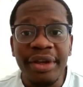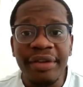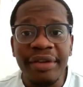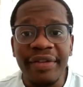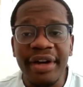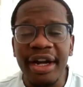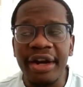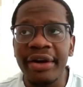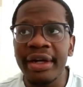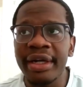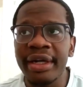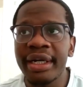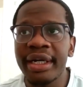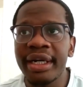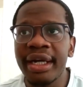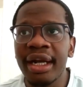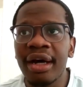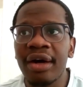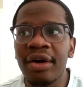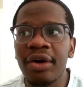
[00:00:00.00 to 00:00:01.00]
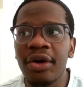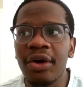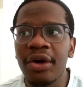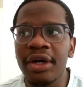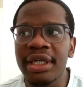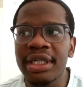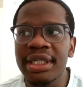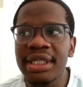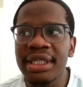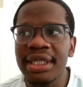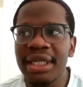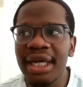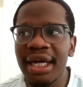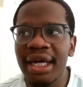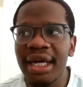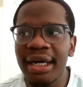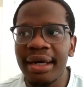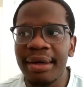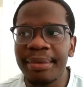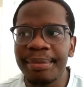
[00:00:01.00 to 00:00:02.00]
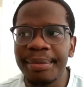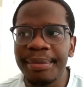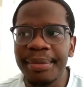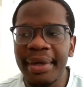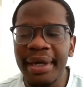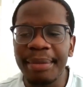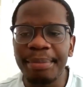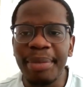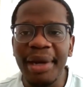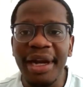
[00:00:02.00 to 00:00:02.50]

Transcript: we've currently now got a